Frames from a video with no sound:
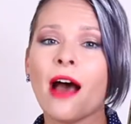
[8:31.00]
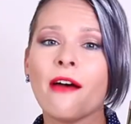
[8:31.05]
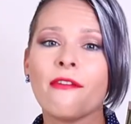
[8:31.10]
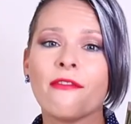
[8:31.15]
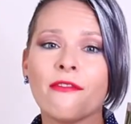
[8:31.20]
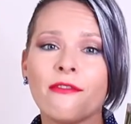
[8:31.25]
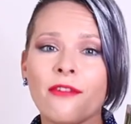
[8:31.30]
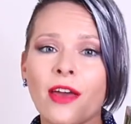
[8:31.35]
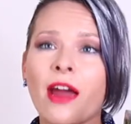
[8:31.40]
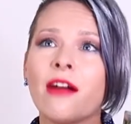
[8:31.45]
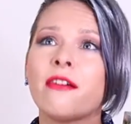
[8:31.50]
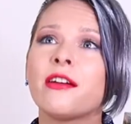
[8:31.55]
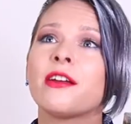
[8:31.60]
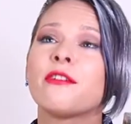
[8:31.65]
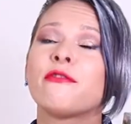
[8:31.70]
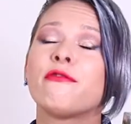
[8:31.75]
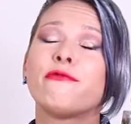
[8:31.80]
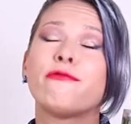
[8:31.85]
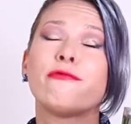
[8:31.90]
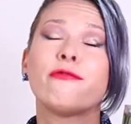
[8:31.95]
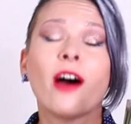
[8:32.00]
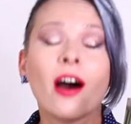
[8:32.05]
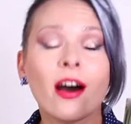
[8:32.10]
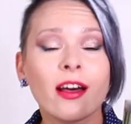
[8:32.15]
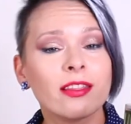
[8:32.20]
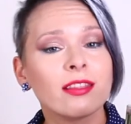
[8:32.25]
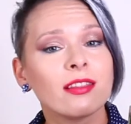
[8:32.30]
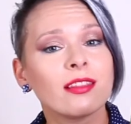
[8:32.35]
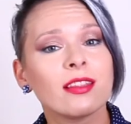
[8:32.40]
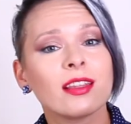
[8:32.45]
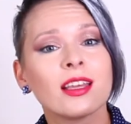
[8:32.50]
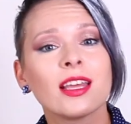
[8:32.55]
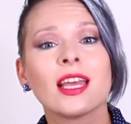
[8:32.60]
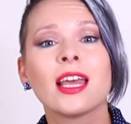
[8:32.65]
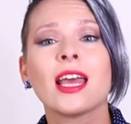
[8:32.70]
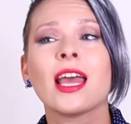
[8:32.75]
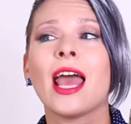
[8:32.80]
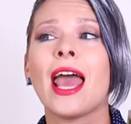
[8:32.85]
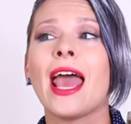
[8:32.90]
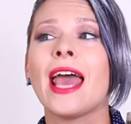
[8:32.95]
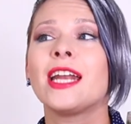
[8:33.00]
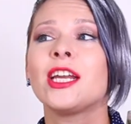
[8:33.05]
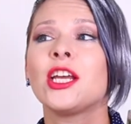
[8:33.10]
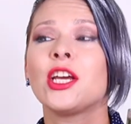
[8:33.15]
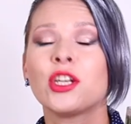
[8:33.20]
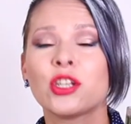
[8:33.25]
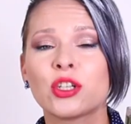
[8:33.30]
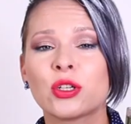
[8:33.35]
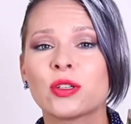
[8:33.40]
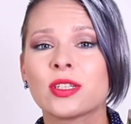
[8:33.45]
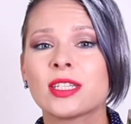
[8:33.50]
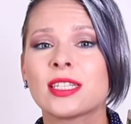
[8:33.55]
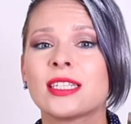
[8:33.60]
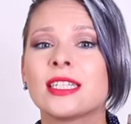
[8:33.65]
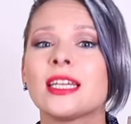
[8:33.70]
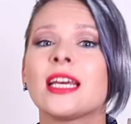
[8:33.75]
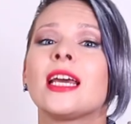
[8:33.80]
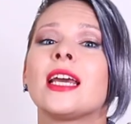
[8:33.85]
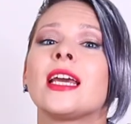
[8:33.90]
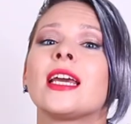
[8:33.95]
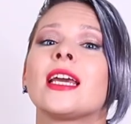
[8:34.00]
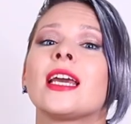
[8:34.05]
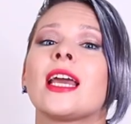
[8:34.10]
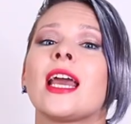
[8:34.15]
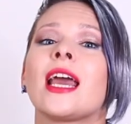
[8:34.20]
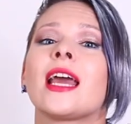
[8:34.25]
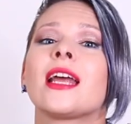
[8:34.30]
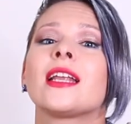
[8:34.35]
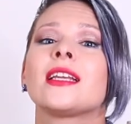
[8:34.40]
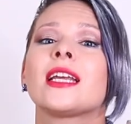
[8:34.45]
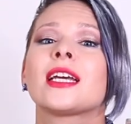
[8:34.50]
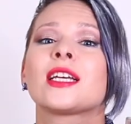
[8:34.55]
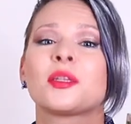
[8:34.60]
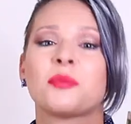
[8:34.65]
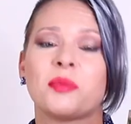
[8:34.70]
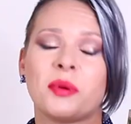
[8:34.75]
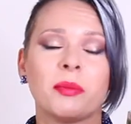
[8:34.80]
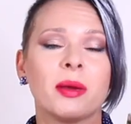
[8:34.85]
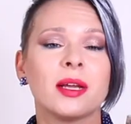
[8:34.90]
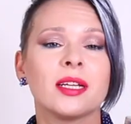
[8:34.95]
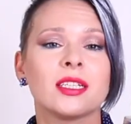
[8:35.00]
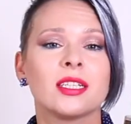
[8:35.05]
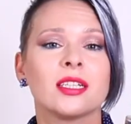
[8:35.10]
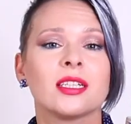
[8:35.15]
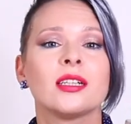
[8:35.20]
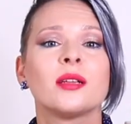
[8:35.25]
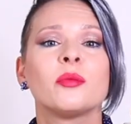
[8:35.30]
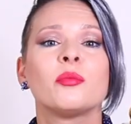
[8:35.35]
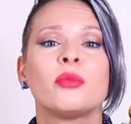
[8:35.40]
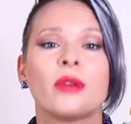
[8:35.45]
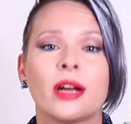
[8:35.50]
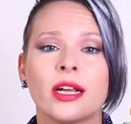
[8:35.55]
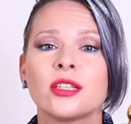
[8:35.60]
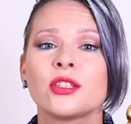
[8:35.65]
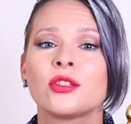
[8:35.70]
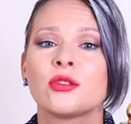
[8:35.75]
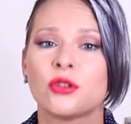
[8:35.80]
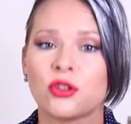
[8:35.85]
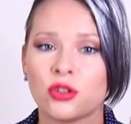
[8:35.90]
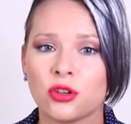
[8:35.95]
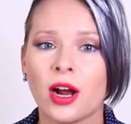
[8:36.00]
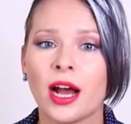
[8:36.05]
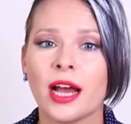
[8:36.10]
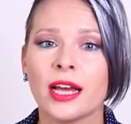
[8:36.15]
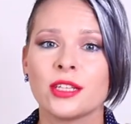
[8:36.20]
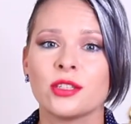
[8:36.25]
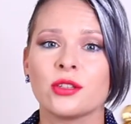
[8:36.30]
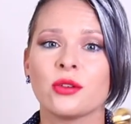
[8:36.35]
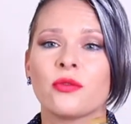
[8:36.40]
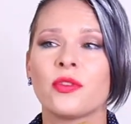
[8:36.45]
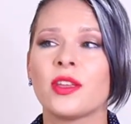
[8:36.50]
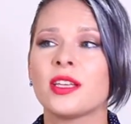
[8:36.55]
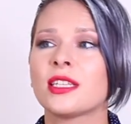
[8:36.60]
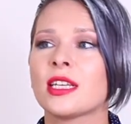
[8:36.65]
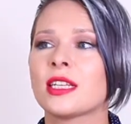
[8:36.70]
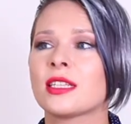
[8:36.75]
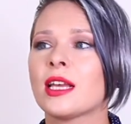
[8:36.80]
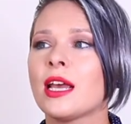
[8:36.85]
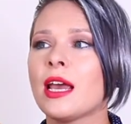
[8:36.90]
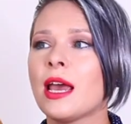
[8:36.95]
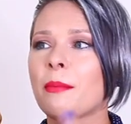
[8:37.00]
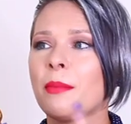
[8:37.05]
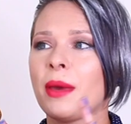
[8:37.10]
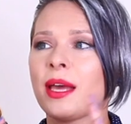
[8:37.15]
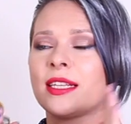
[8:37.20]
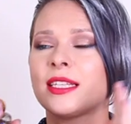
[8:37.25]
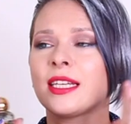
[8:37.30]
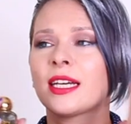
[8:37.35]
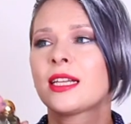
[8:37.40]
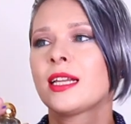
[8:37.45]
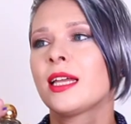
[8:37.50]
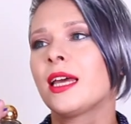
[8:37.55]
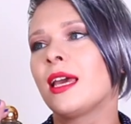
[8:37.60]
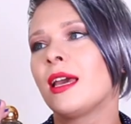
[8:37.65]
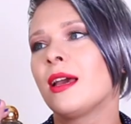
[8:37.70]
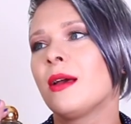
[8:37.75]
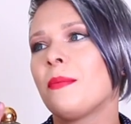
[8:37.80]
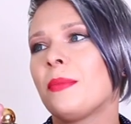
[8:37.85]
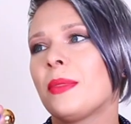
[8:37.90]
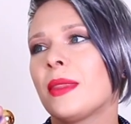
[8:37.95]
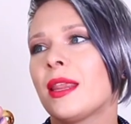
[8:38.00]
very fun and interesting and experimental brands to try. So this is basically,